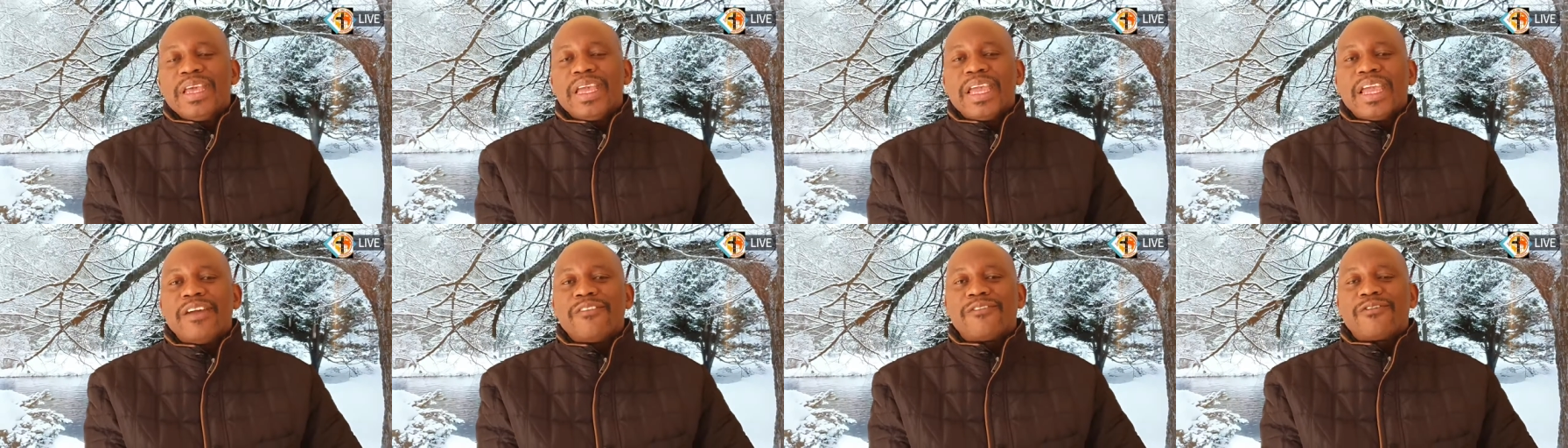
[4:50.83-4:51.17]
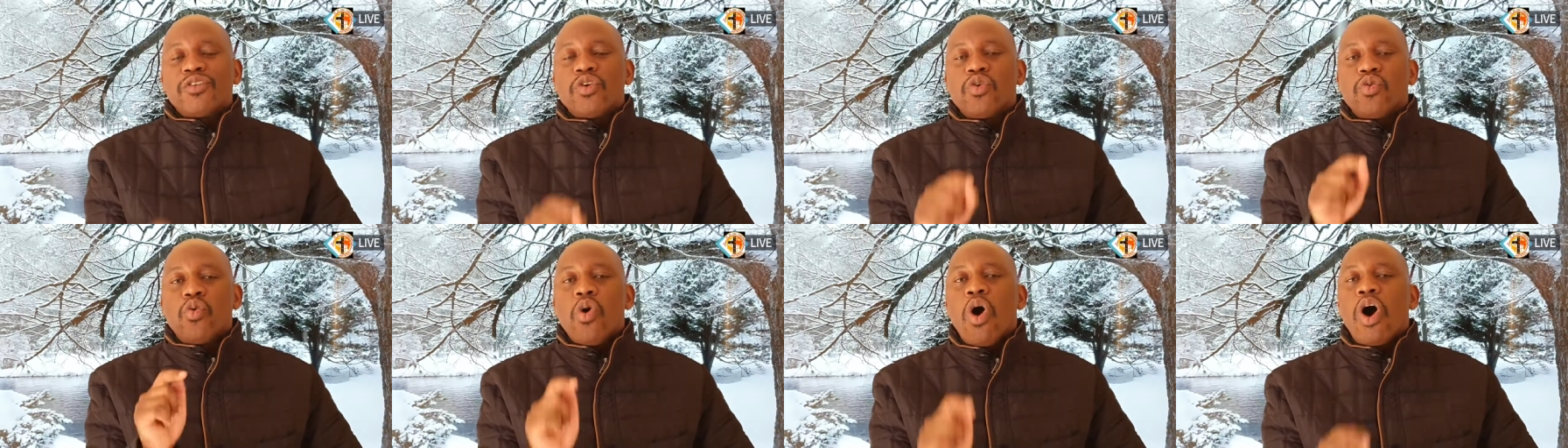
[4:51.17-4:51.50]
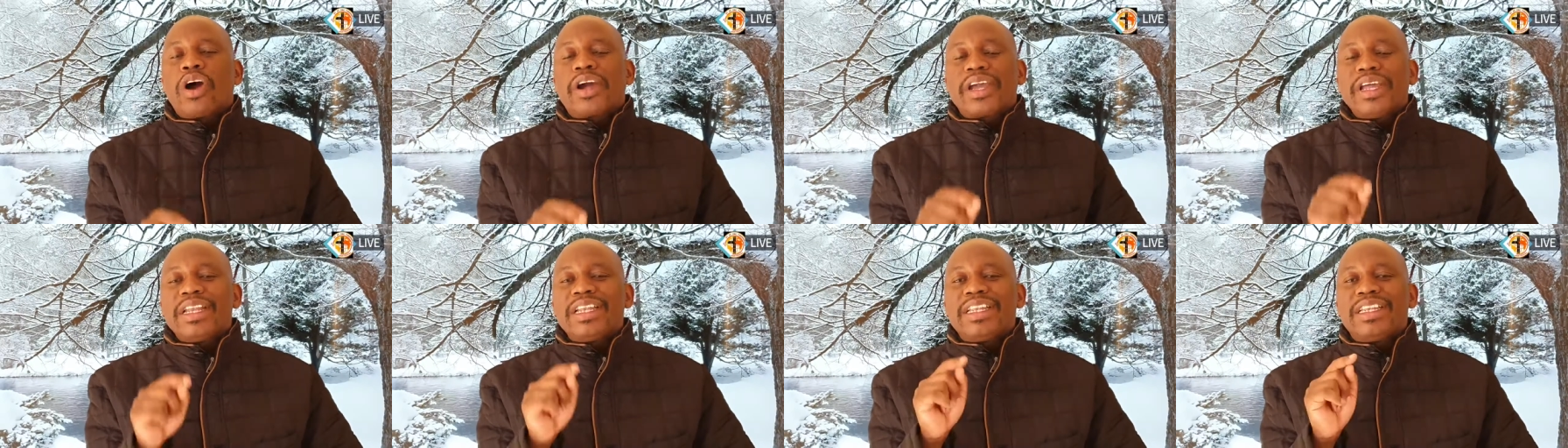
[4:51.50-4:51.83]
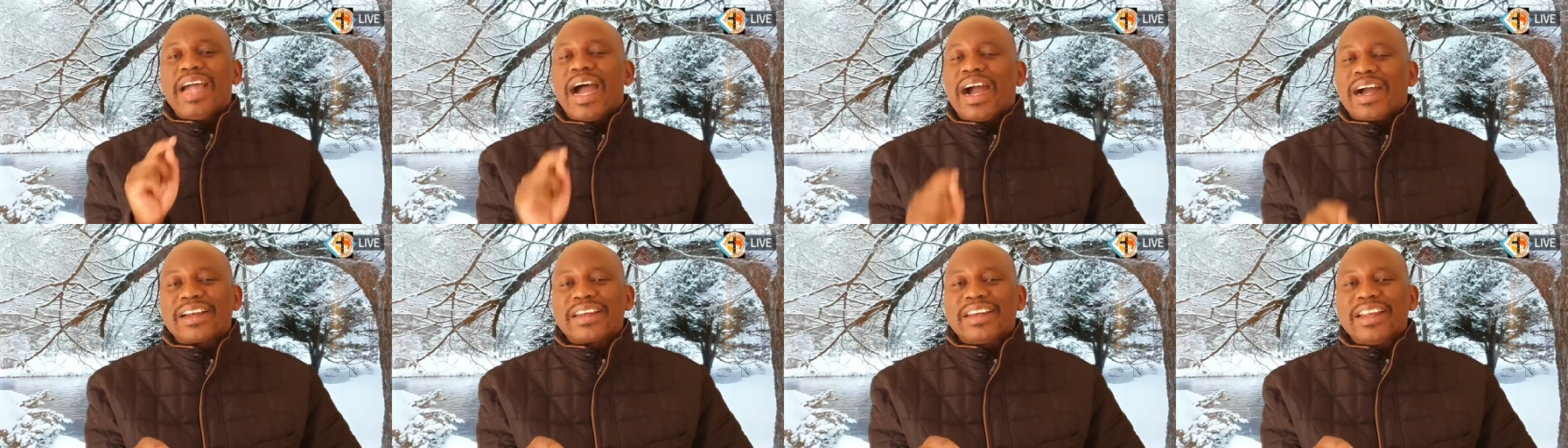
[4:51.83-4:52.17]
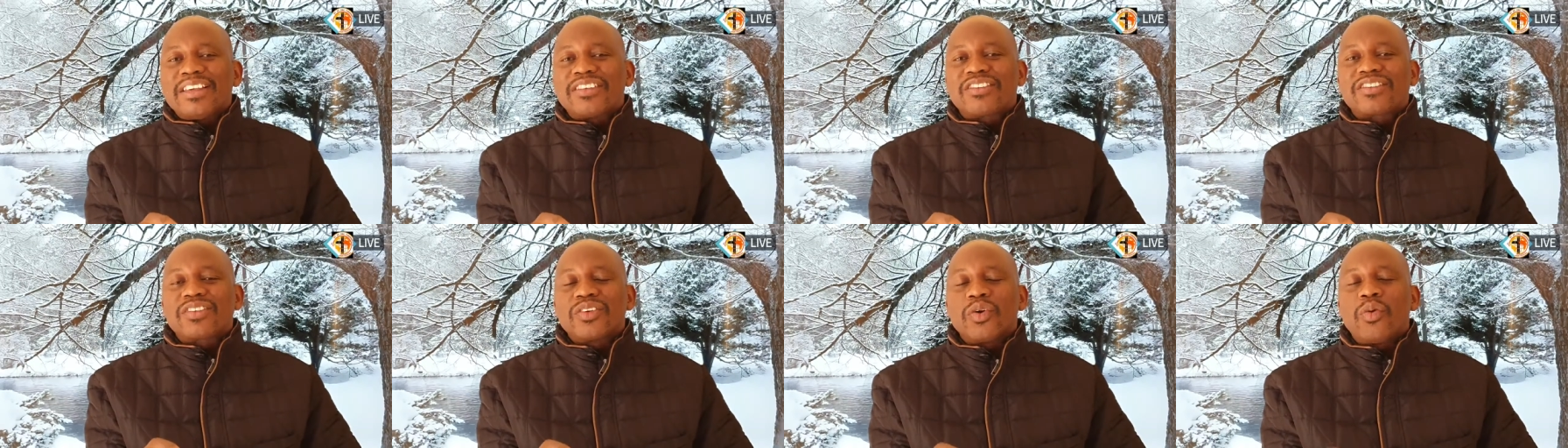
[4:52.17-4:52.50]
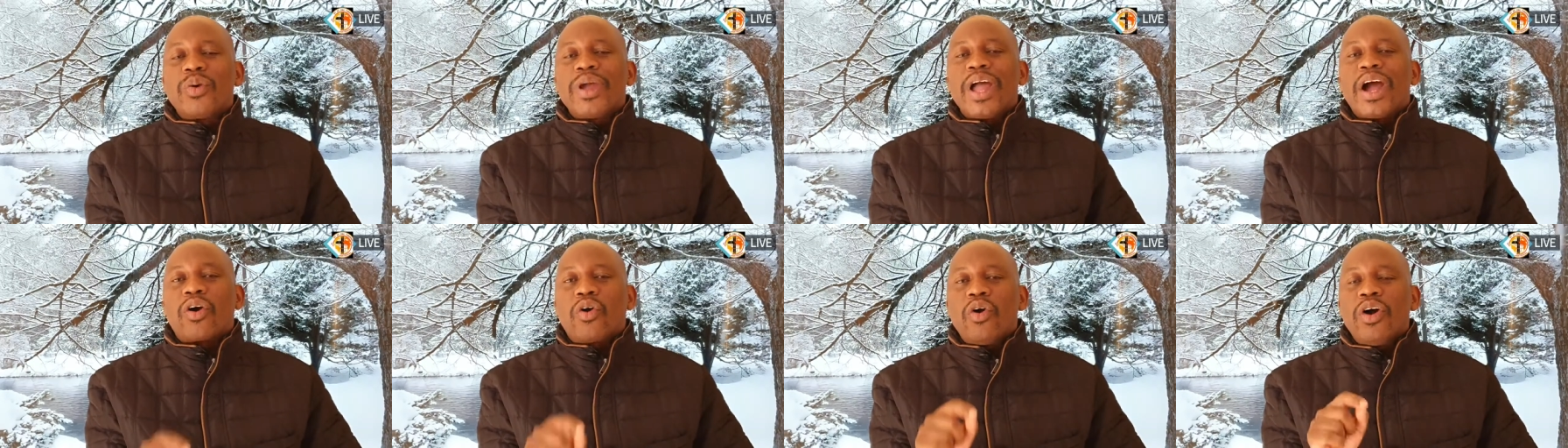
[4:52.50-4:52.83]
If you walk in darkness,
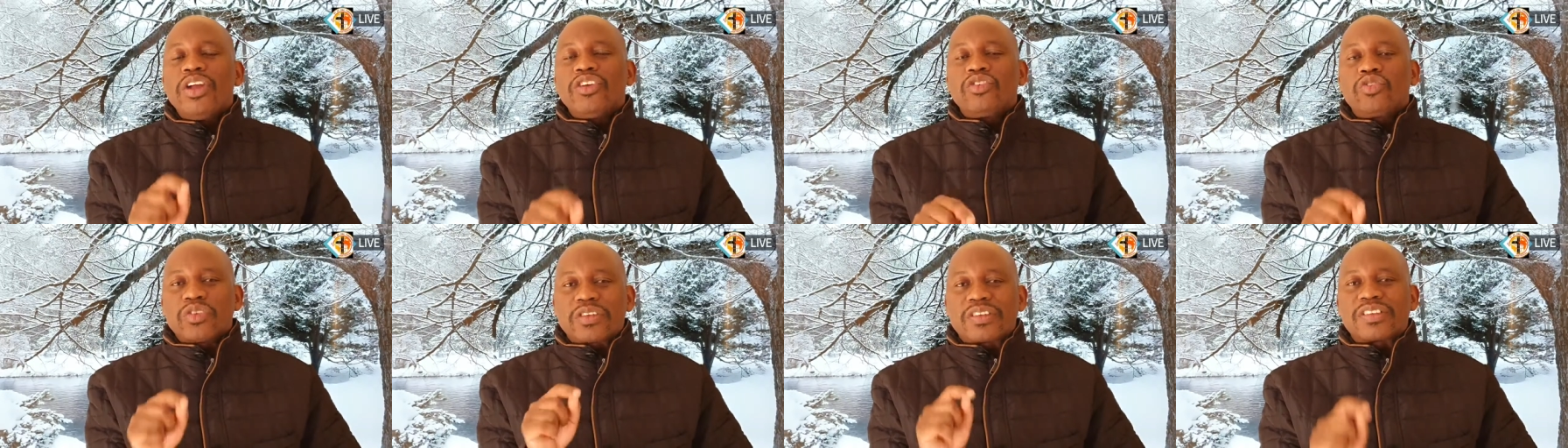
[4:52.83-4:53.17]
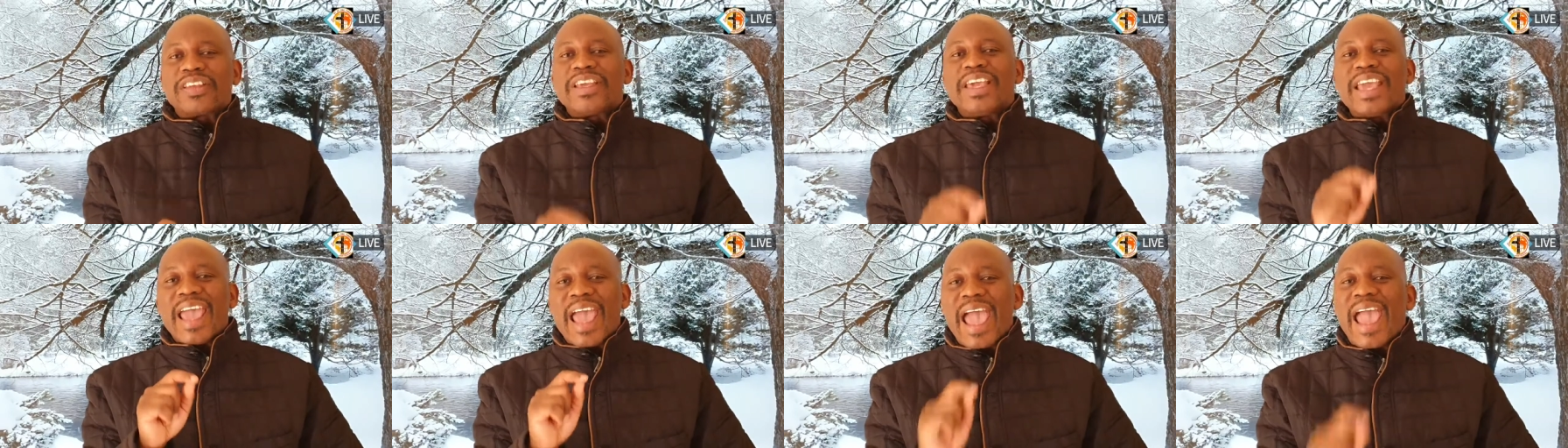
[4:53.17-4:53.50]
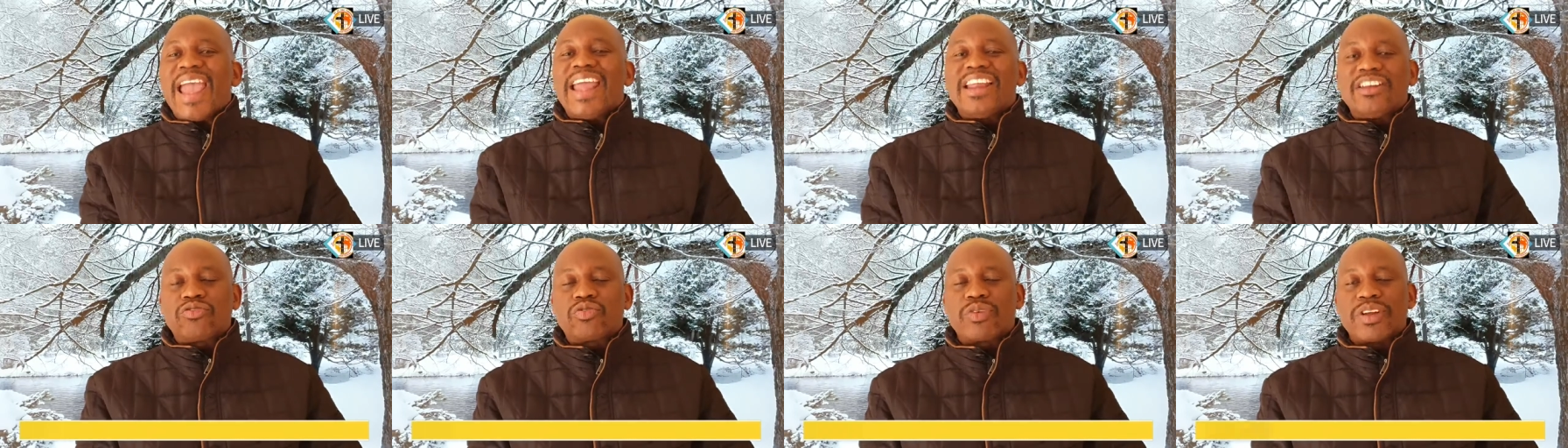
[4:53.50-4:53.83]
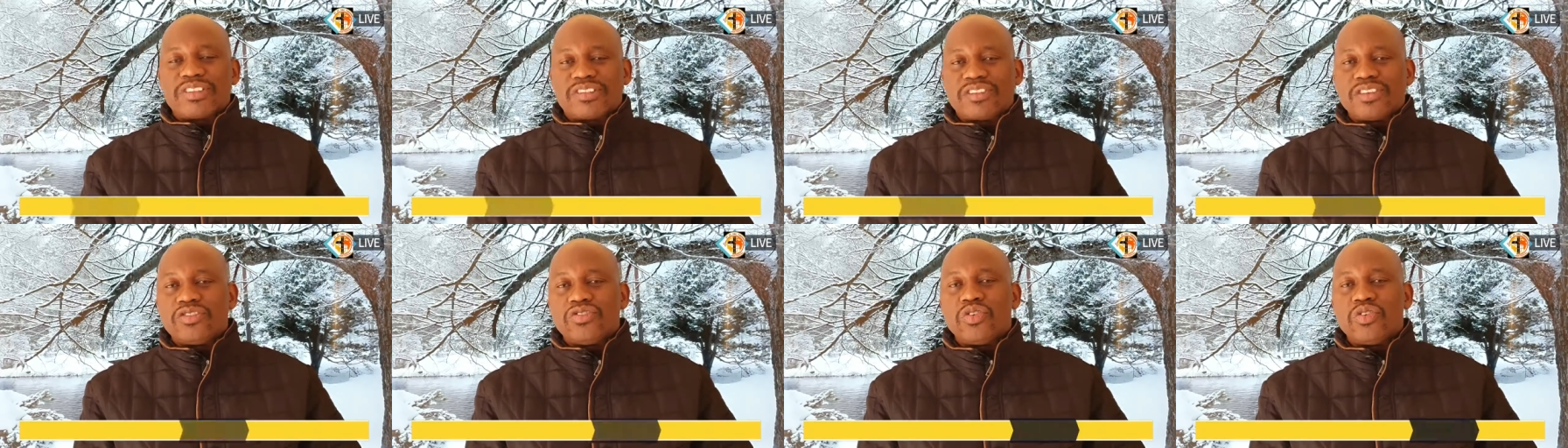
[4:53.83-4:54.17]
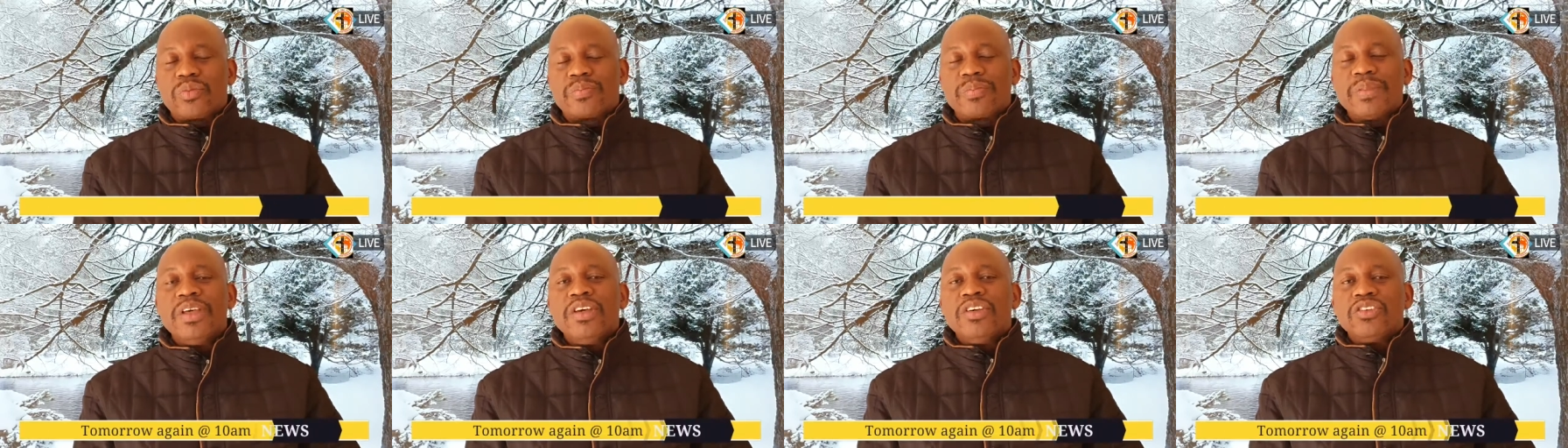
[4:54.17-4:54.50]
we are going to see hatreds in you.